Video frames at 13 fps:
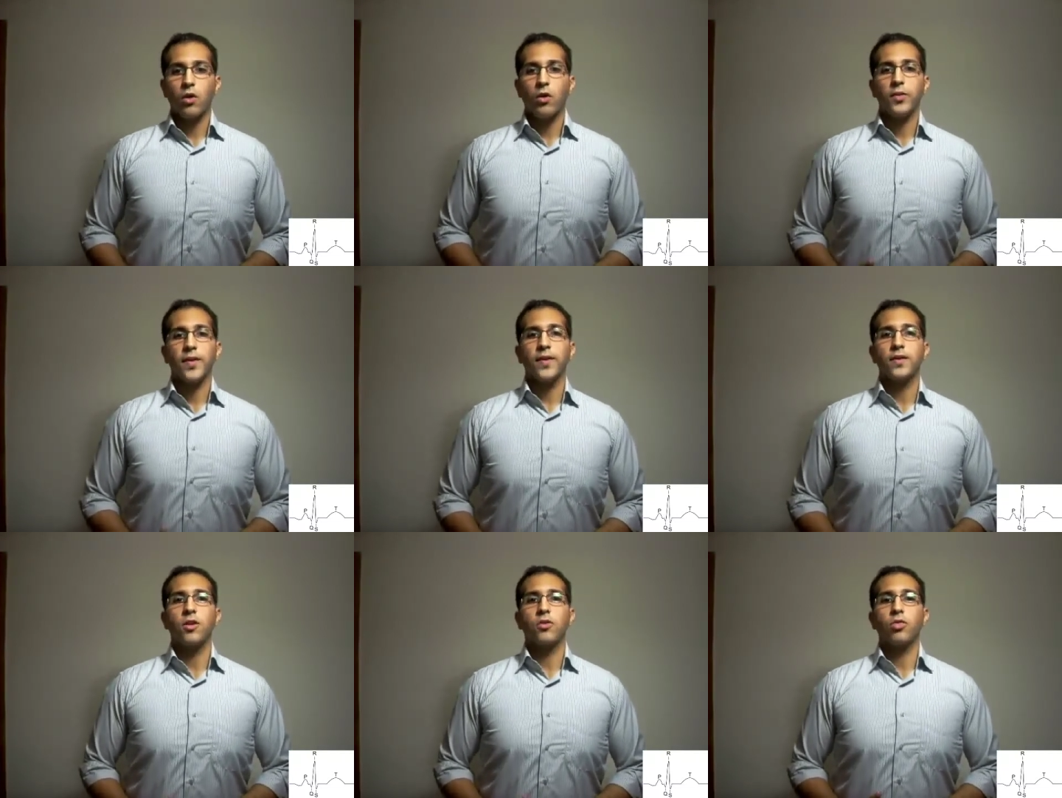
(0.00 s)

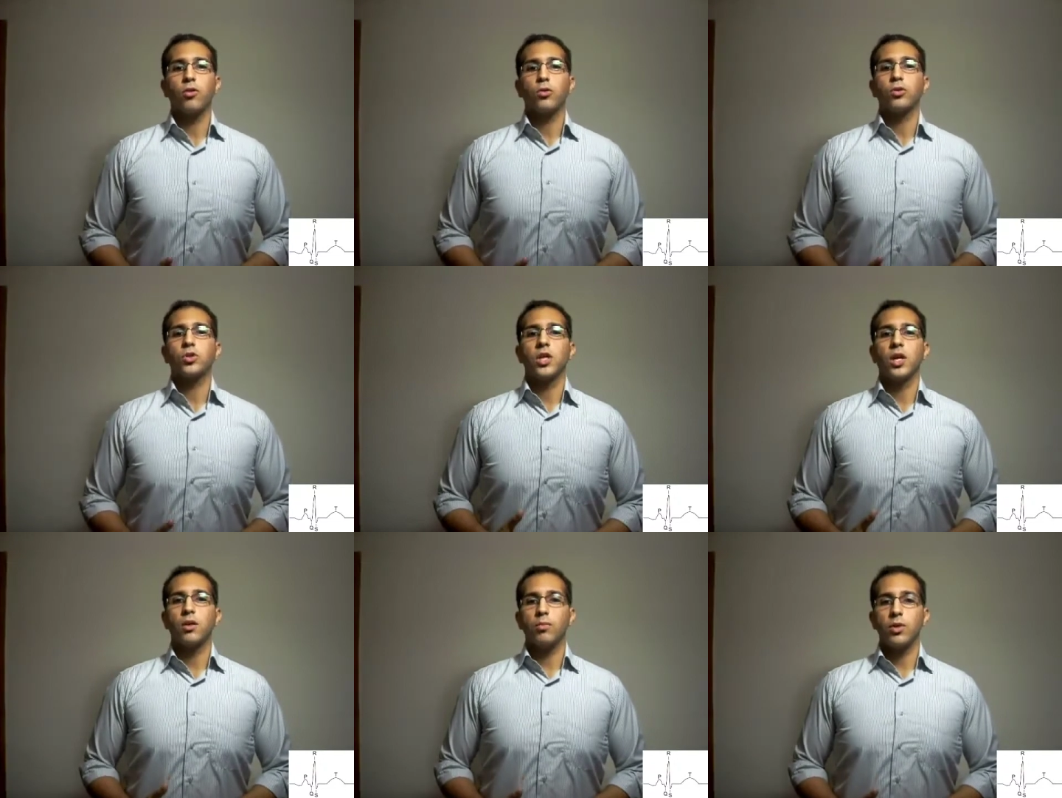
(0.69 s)
connected through
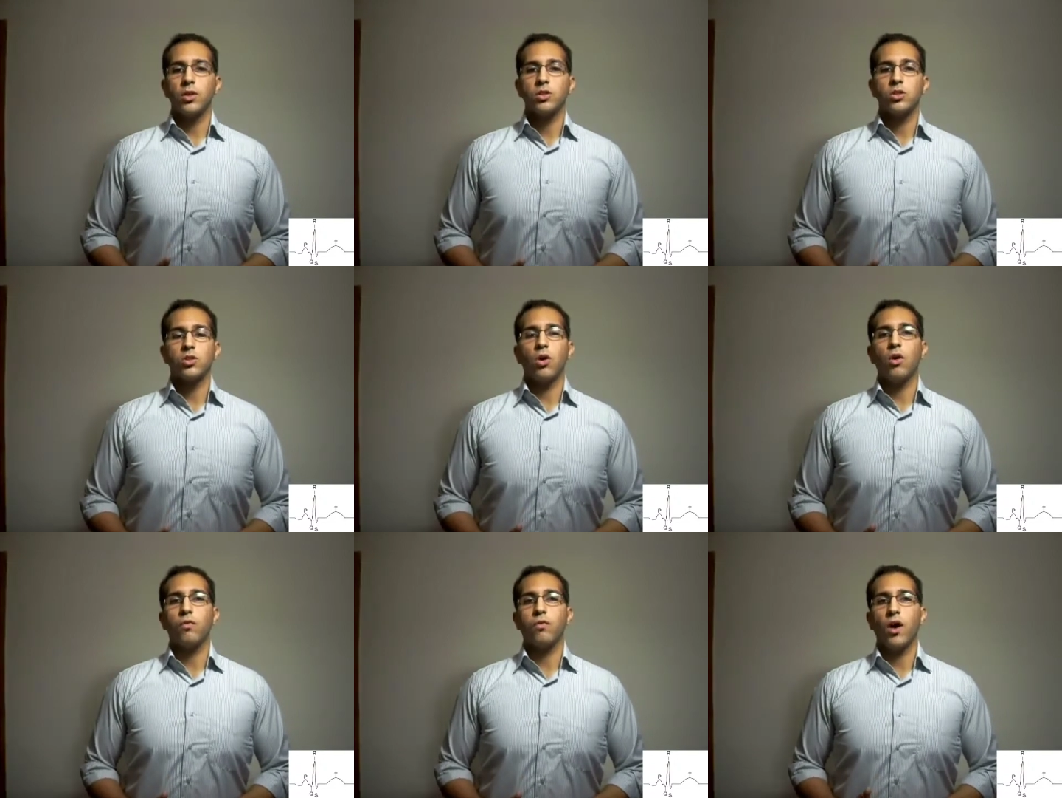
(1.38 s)
segments
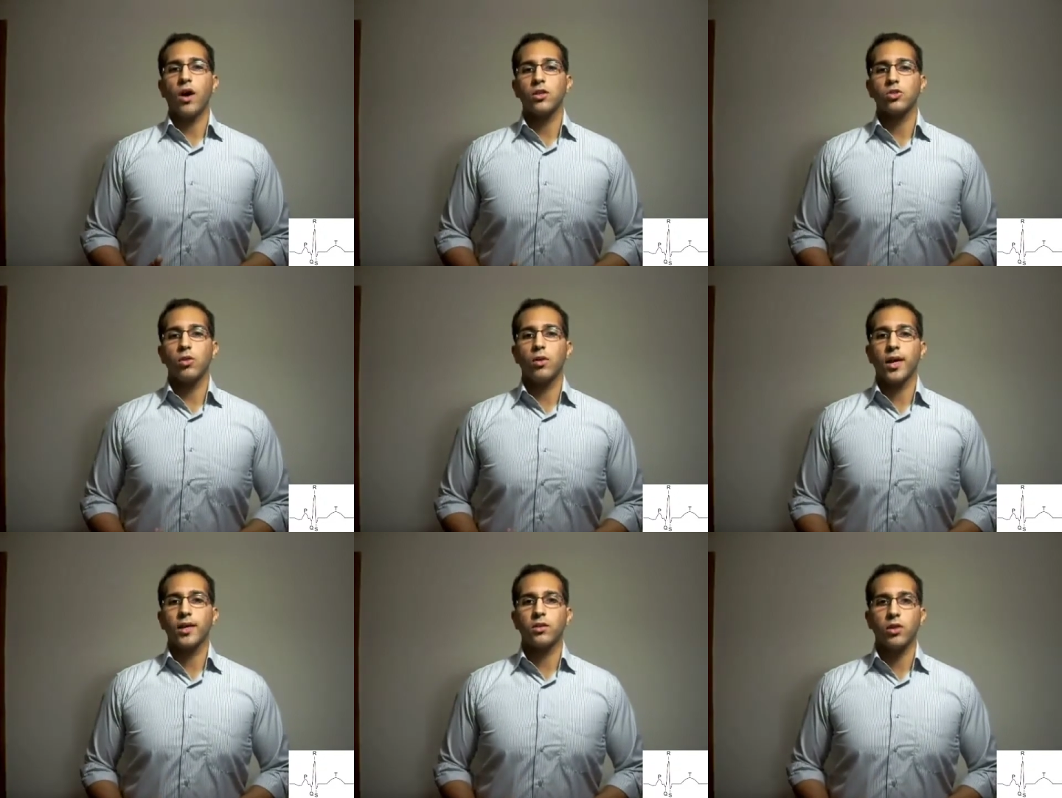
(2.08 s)
of
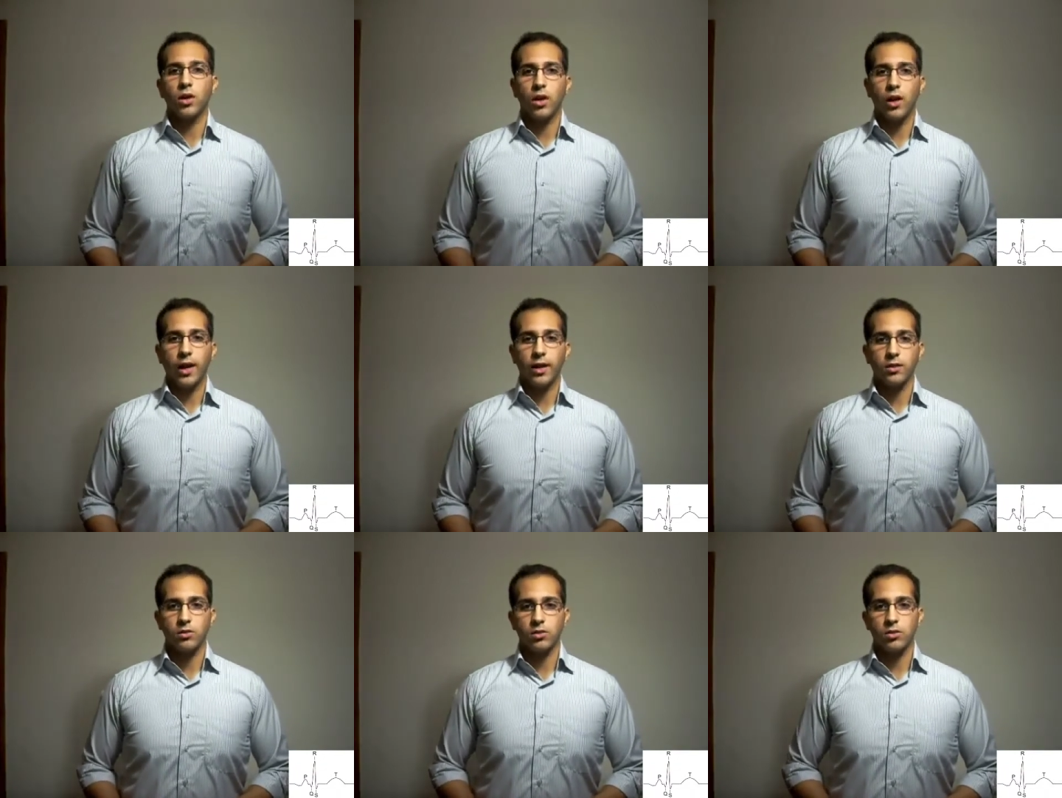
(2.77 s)
isoelectric
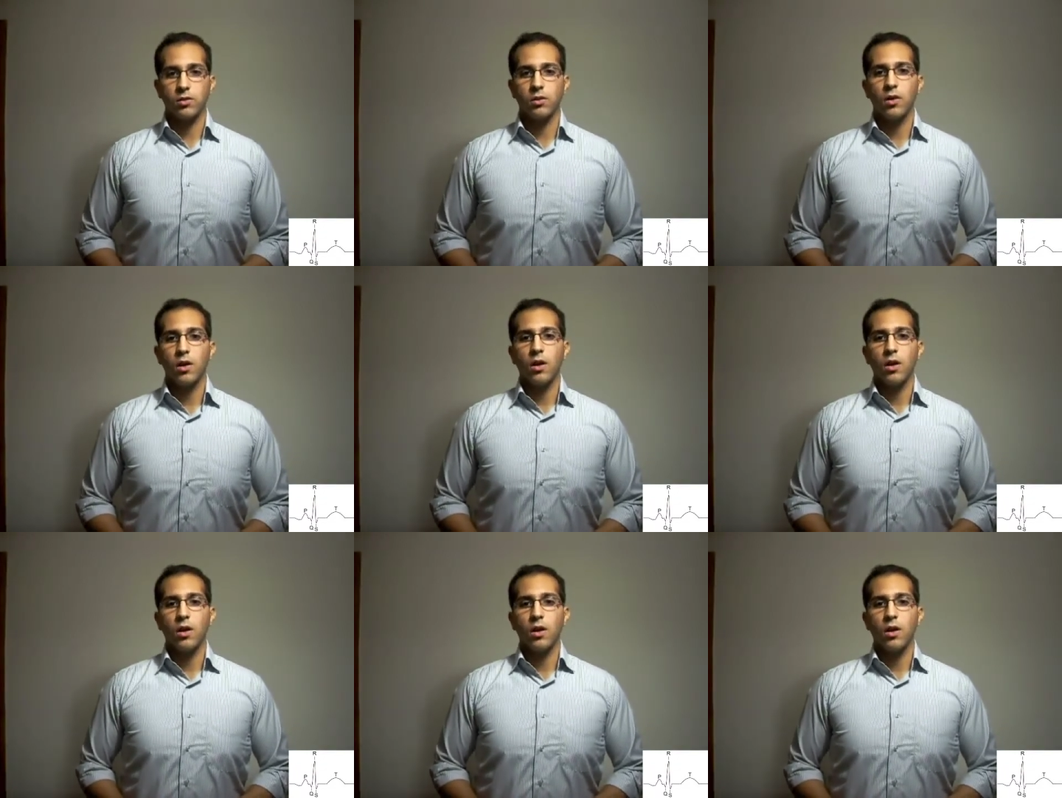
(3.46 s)
lines.